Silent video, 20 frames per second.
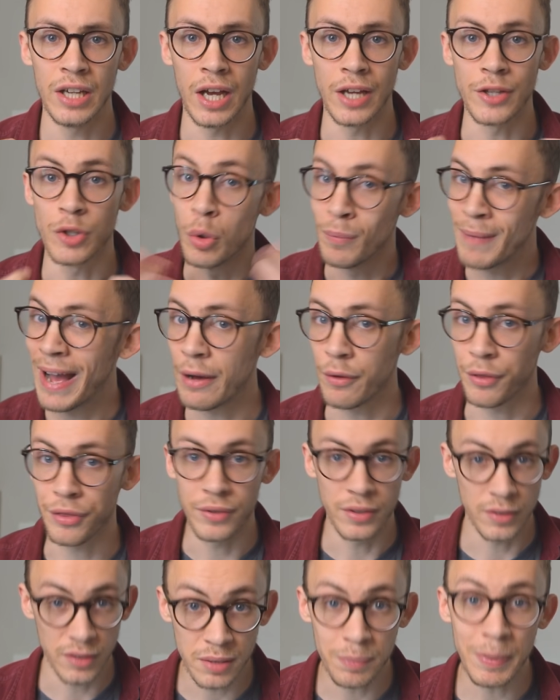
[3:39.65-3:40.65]
your mouth,
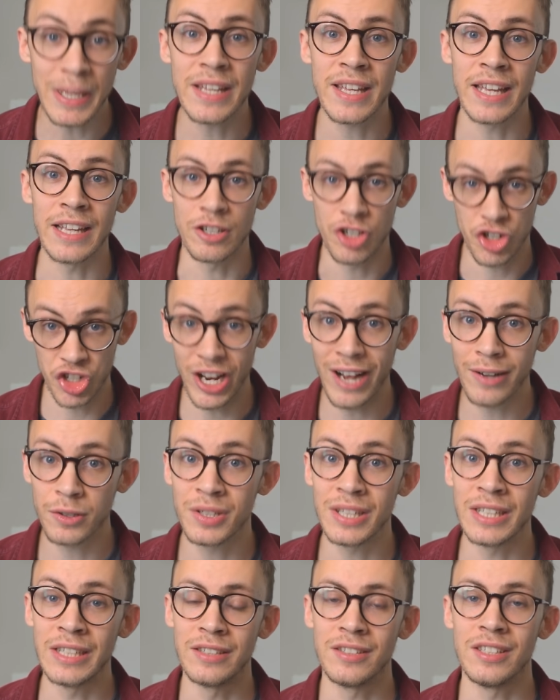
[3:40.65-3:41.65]
speaking,
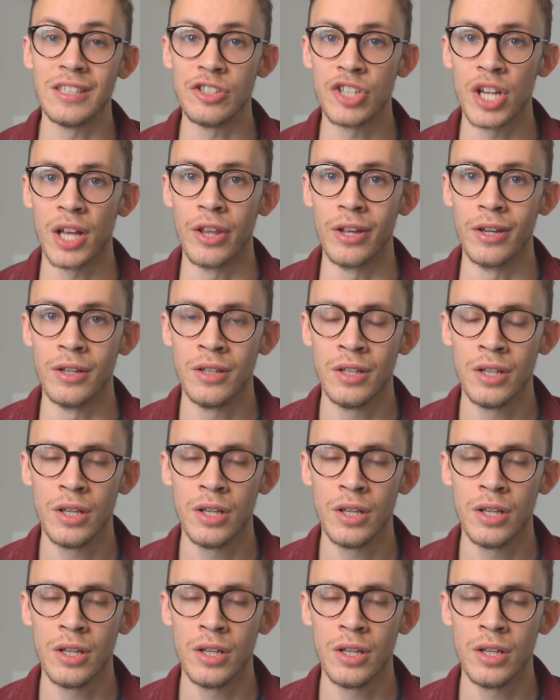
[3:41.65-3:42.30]
shouting at each other.